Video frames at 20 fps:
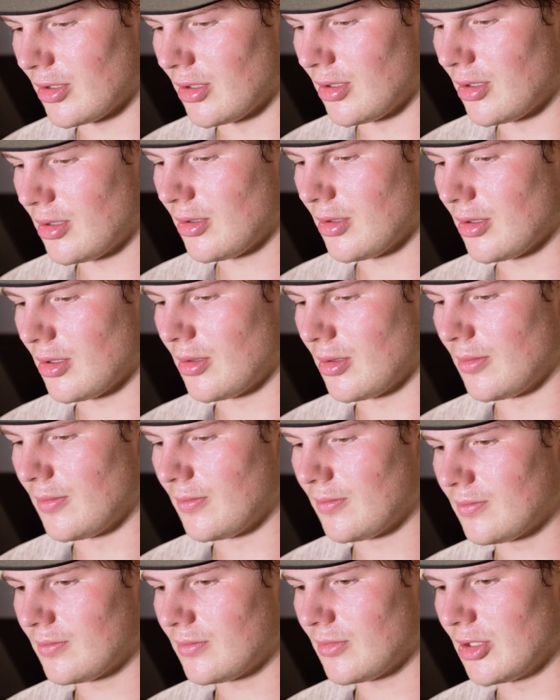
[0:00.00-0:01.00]

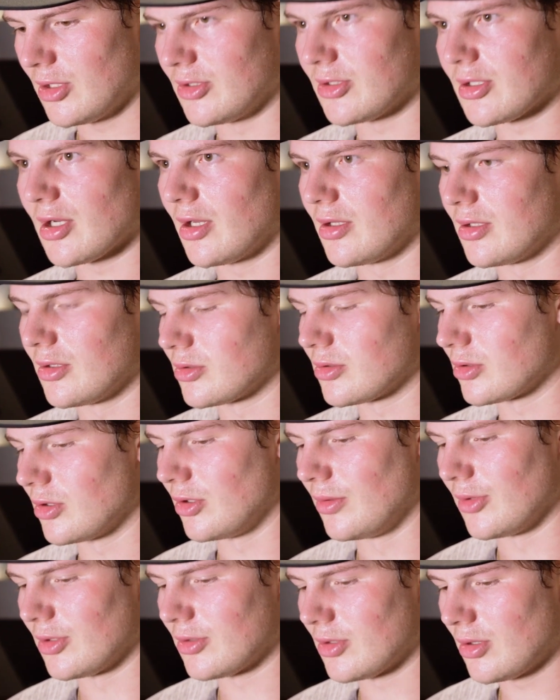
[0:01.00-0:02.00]
and each guy in this
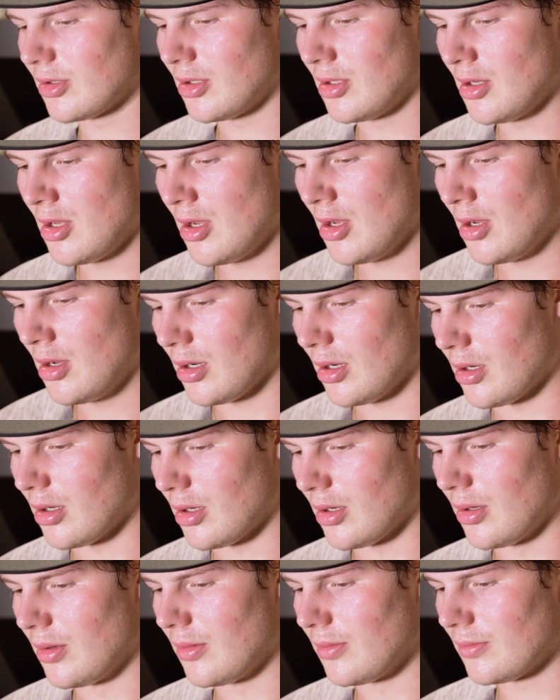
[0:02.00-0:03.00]
room, it's
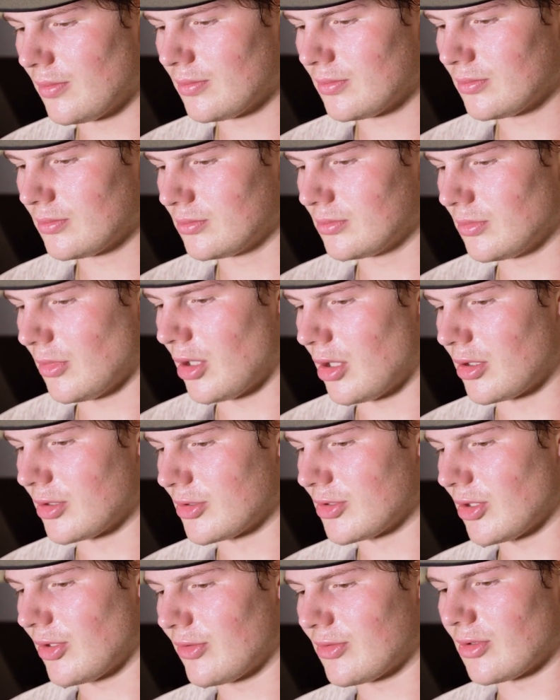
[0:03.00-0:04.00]
on
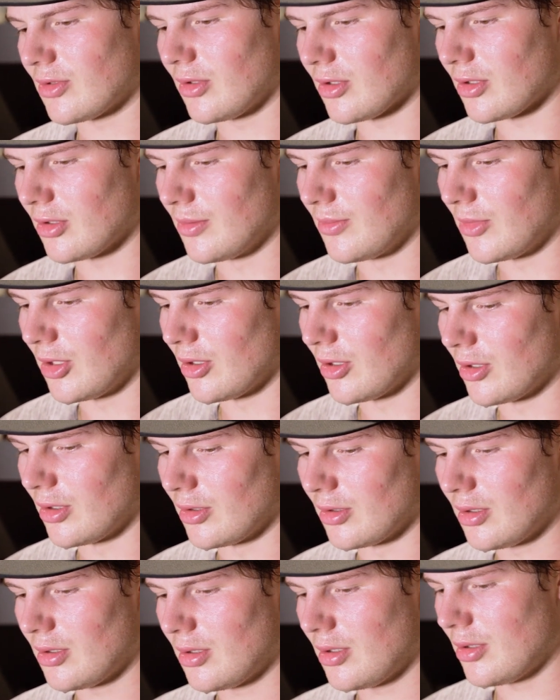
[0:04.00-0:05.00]
ourselves to look in the mirror
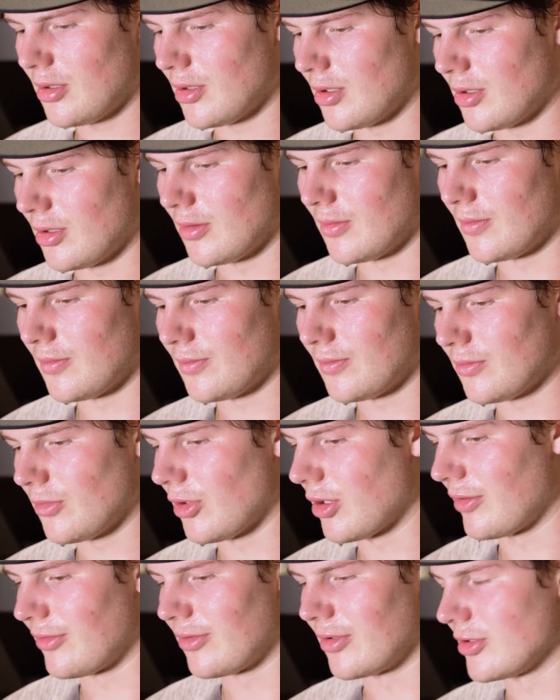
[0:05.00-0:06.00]
and
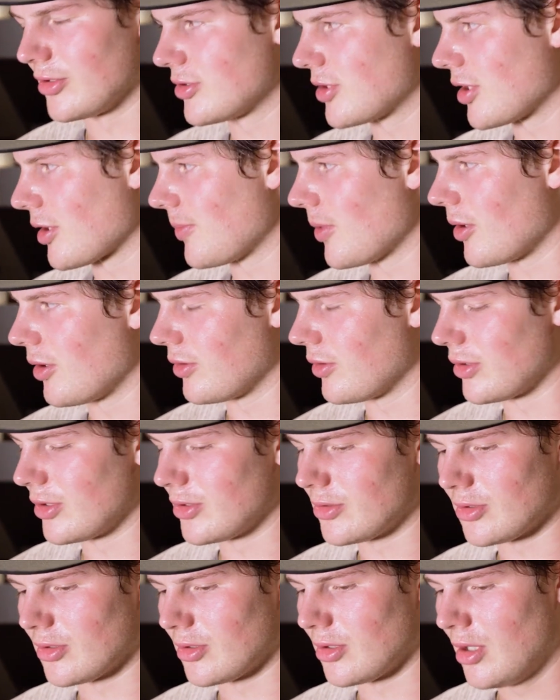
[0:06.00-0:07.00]
whatever it is, stick
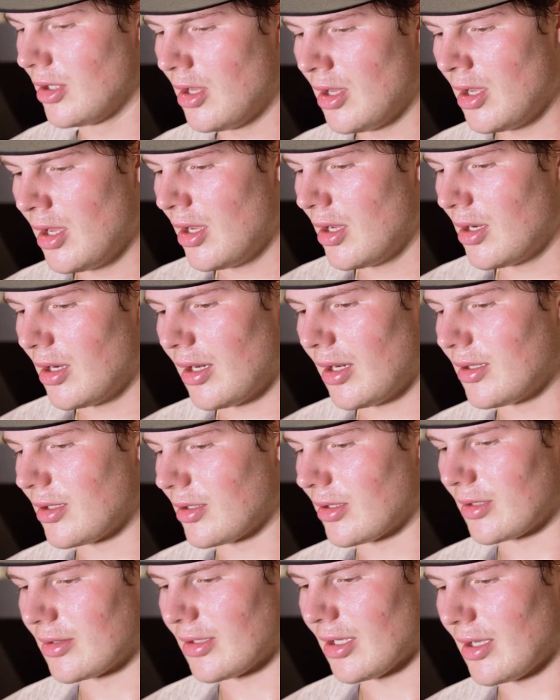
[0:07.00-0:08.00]
penalties or anything
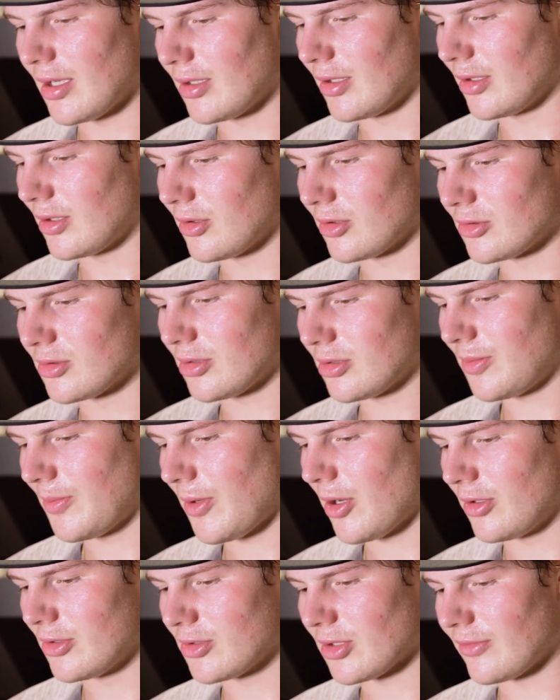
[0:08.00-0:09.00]
like that. Like, those
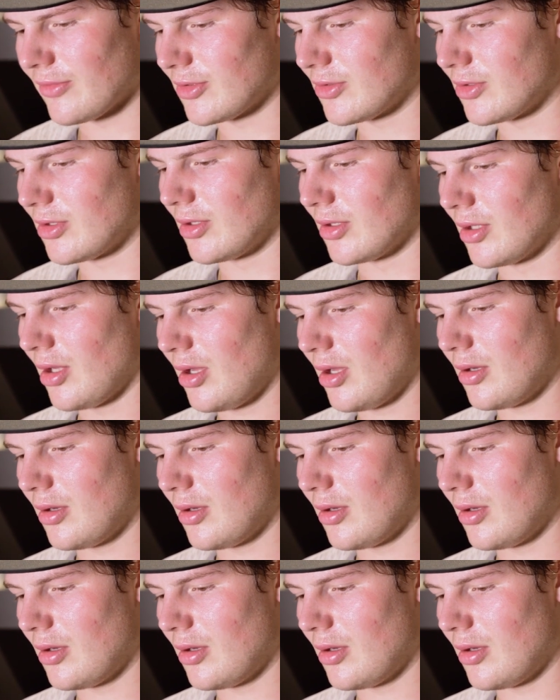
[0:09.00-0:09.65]
penalties, obviously,